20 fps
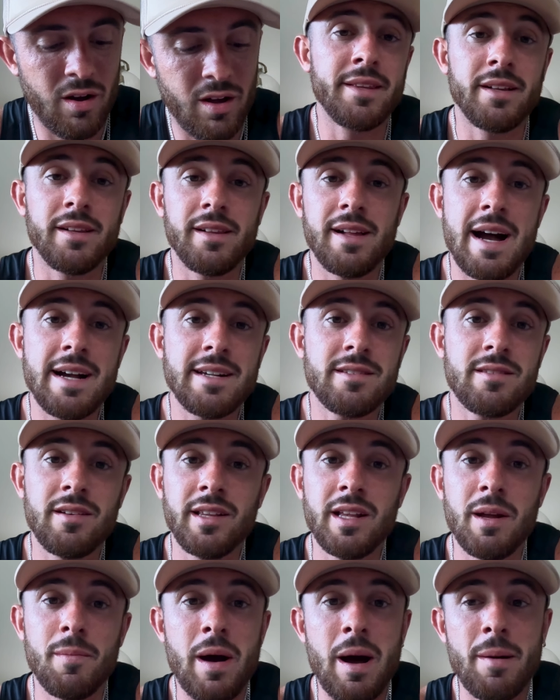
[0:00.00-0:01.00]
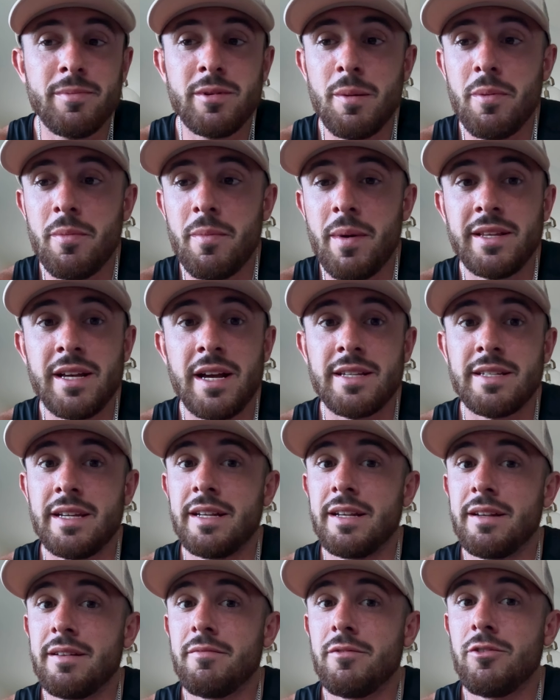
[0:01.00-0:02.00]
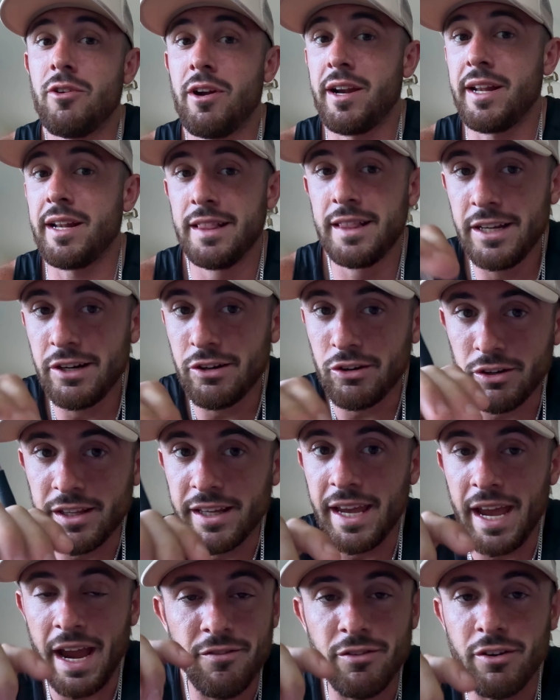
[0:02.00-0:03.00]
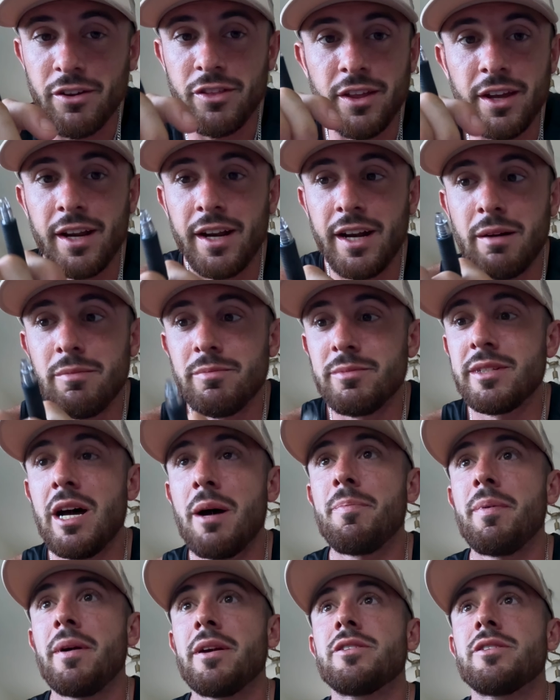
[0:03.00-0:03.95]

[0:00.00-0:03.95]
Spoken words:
And the last thing that popped up on my test, and granted, literally everything comes up.